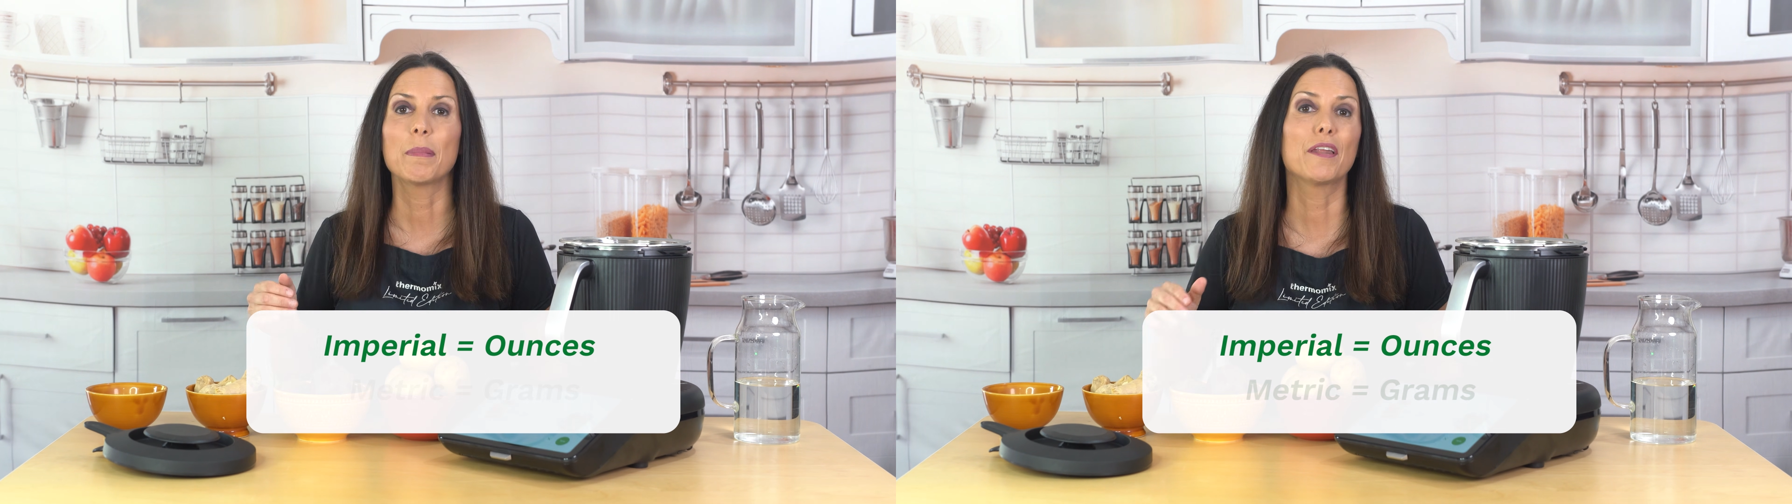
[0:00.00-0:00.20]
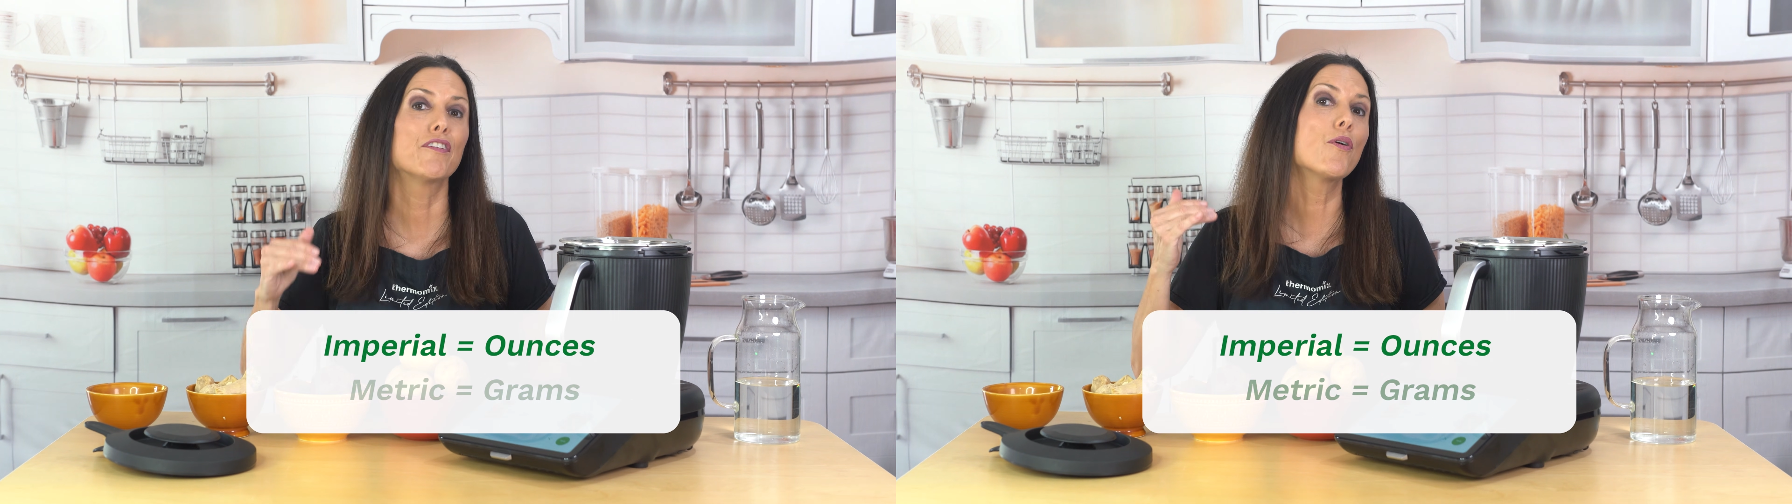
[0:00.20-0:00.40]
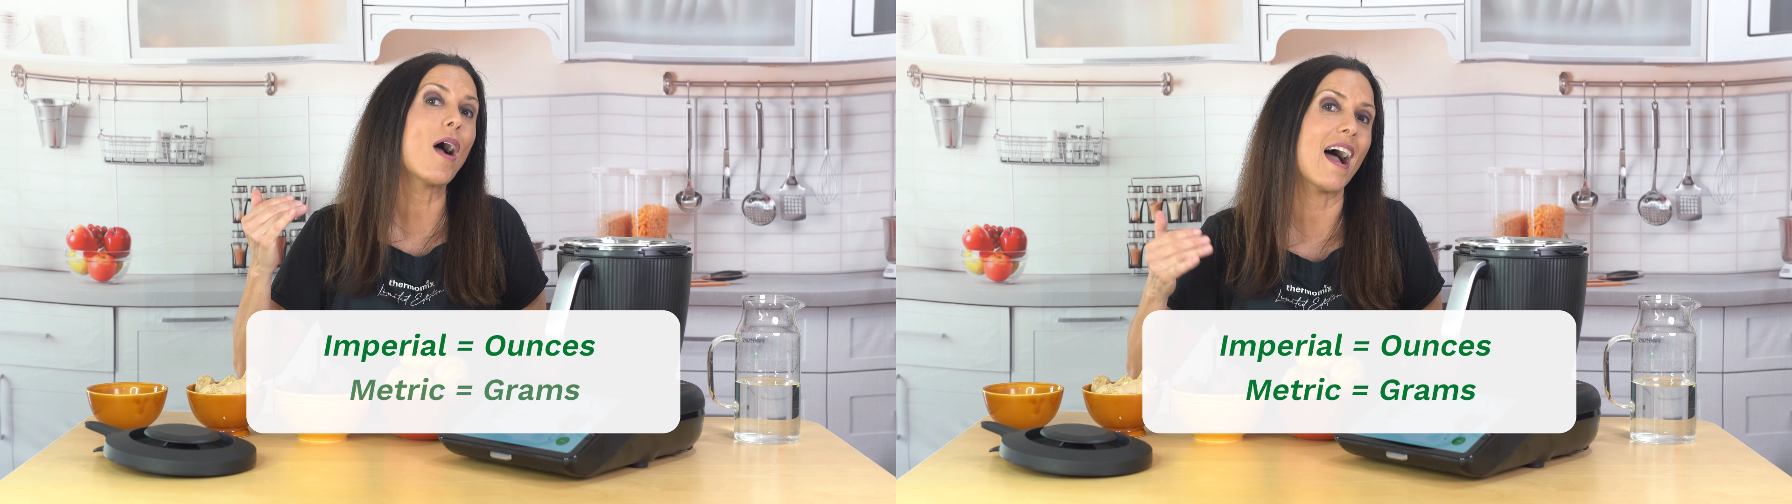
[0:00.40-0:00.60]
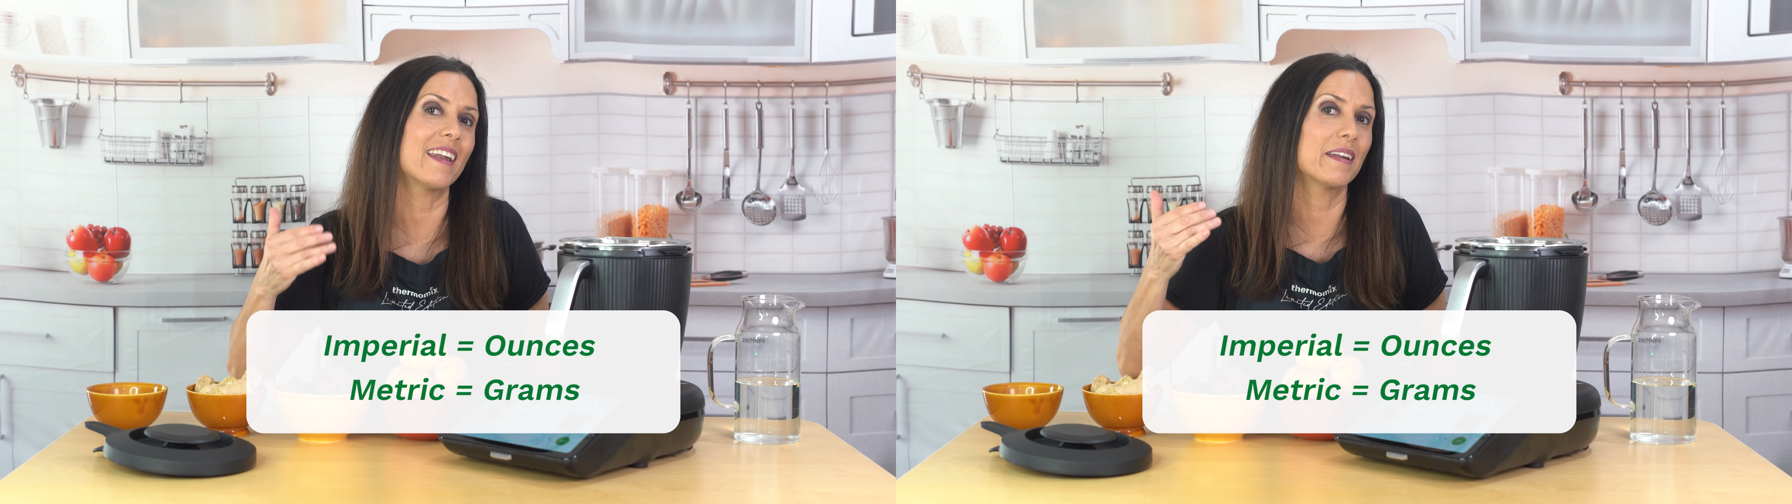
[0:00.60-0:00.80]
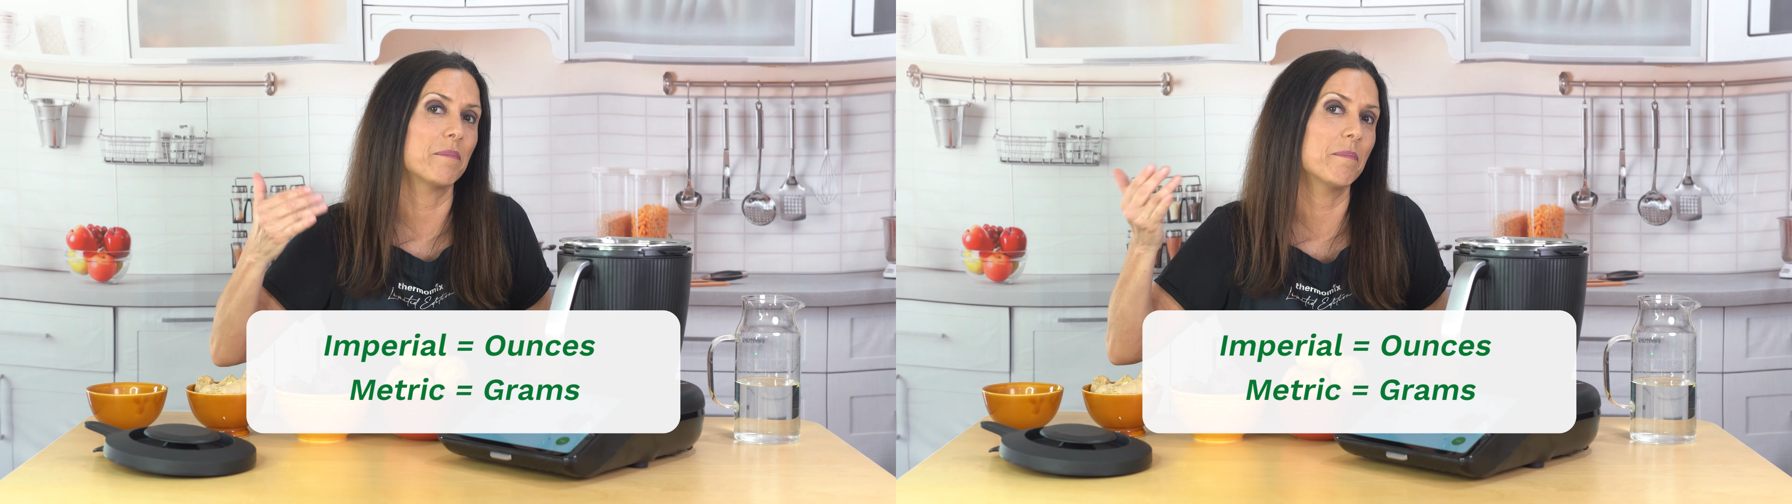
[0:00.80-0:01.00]
But if you
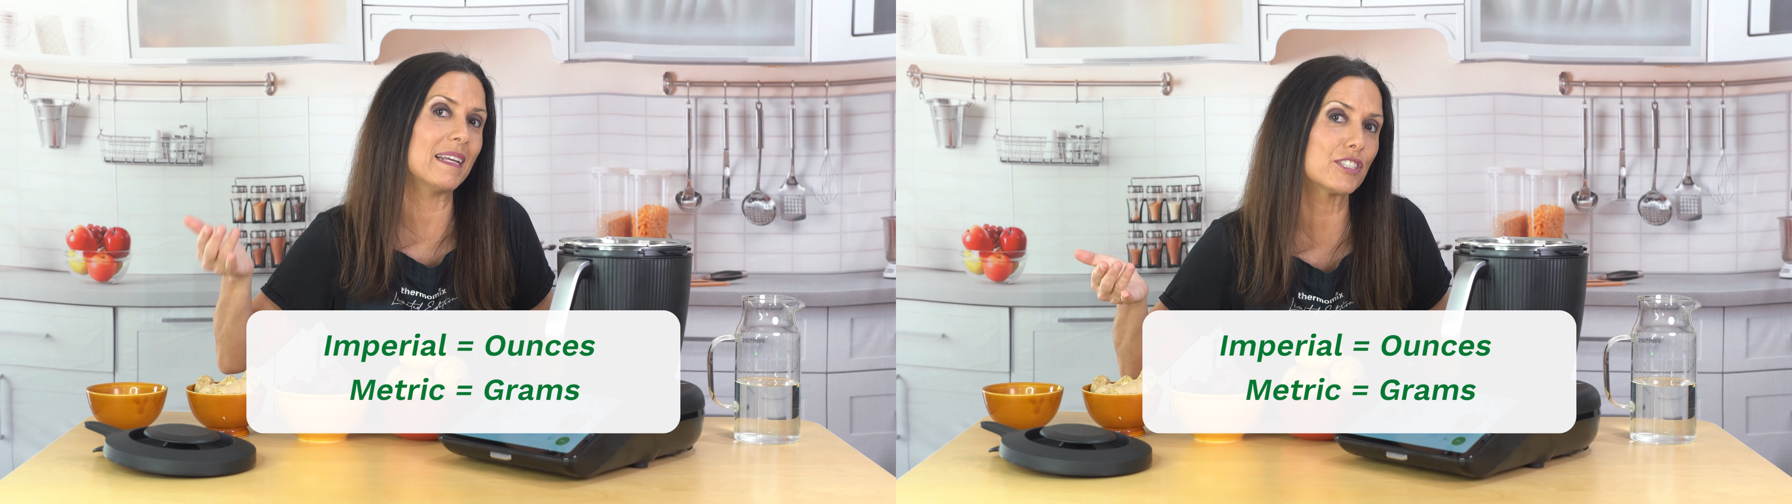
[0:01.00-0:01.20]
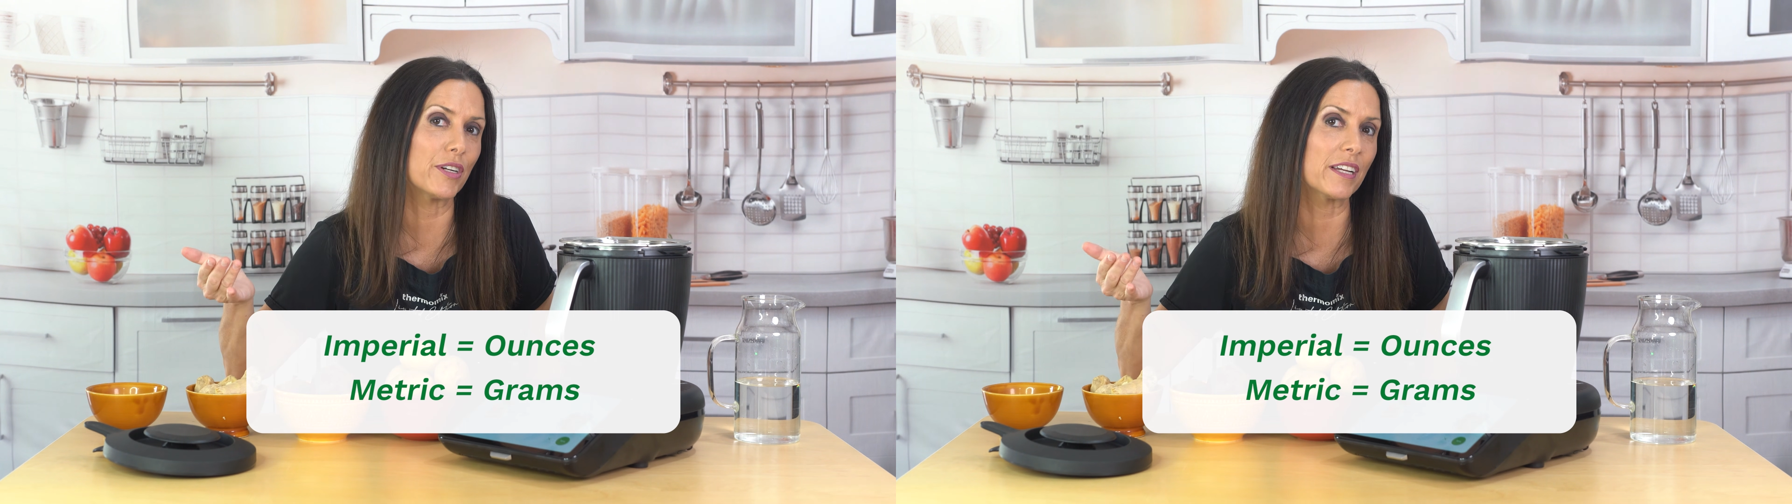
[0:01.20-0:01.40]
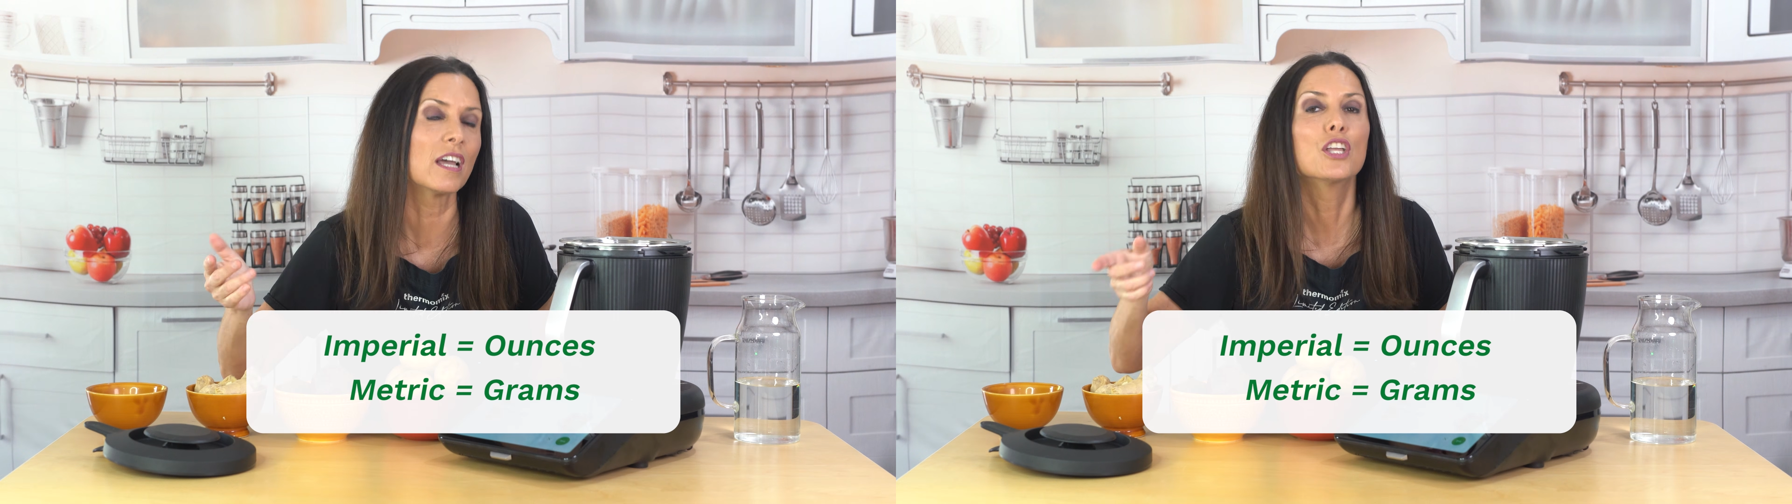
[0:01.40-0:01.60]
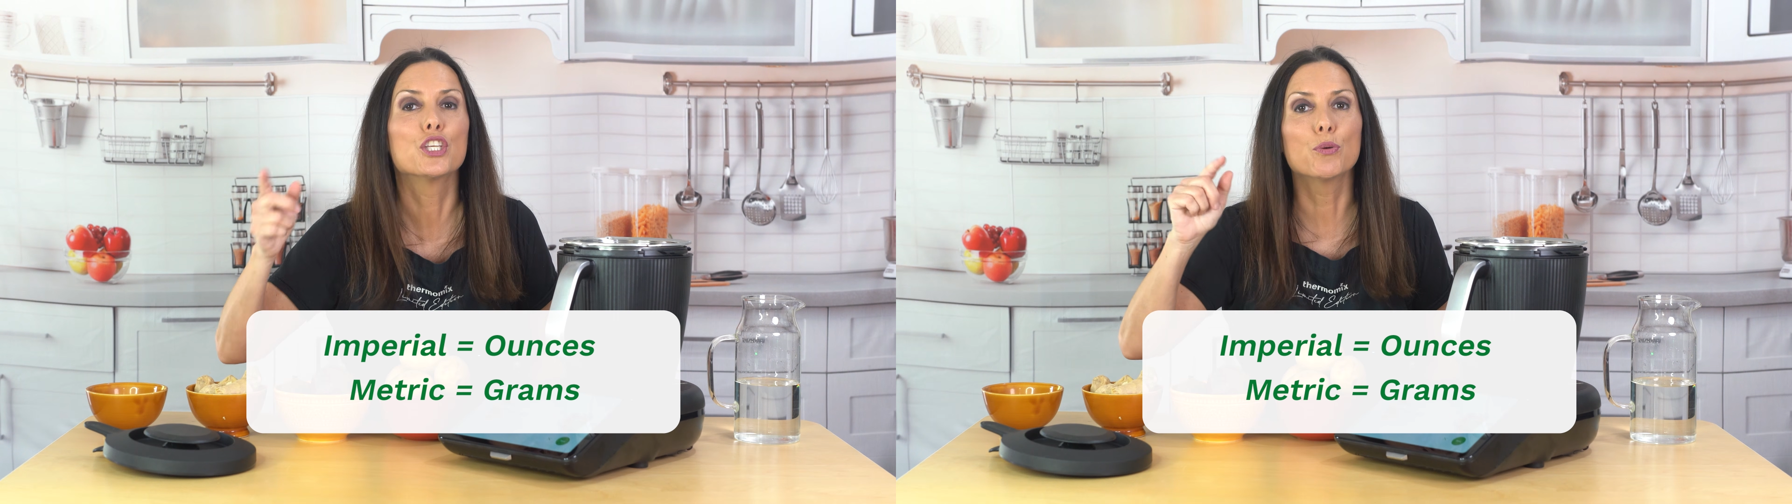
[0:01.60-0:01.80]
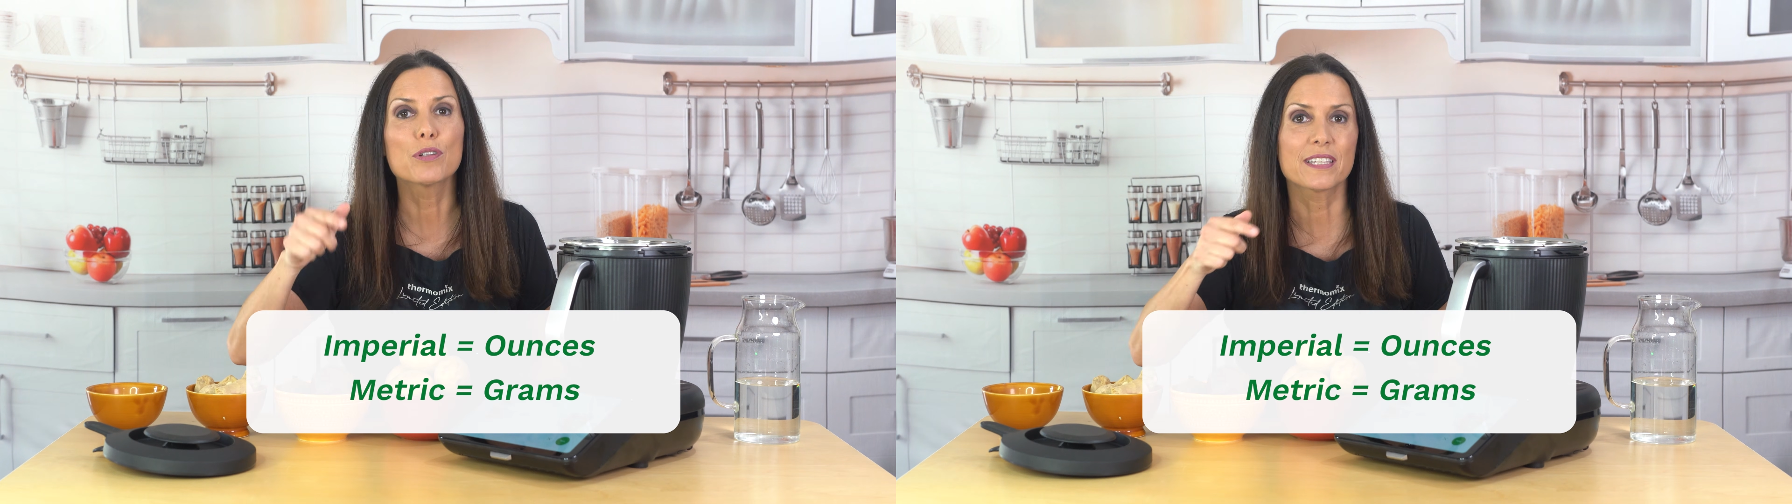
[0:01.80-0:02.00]
had it in metric,
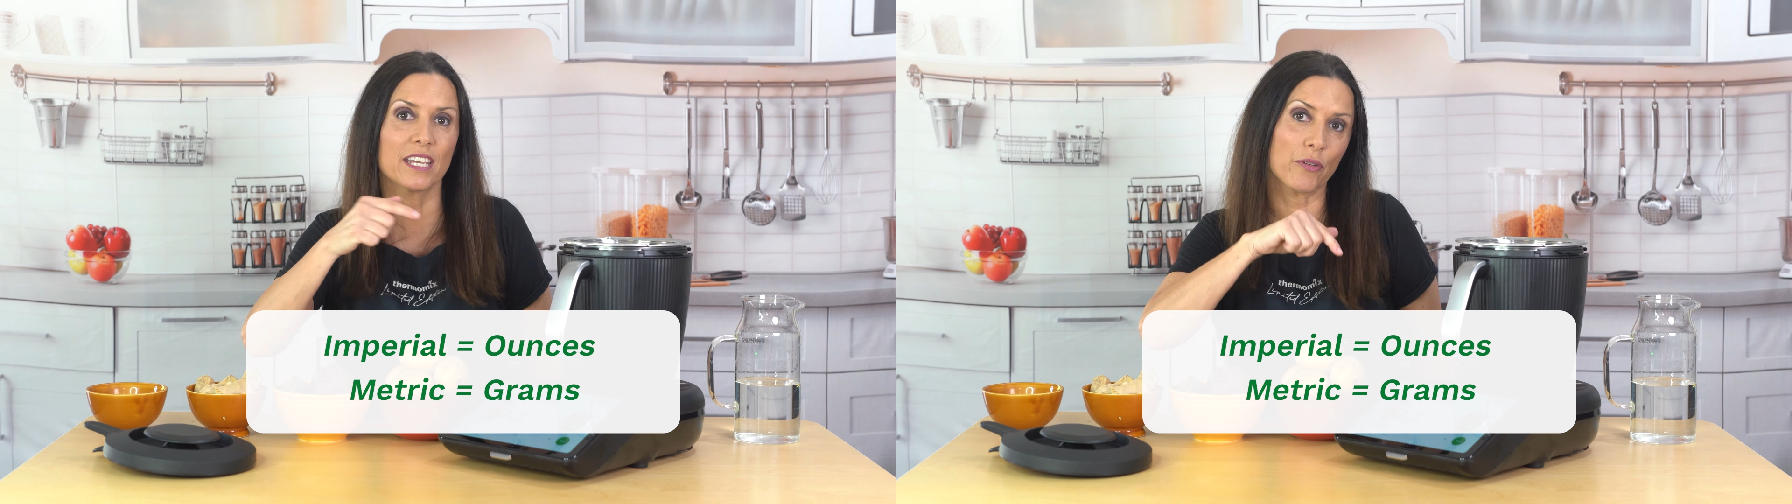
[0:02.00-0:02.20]
you will see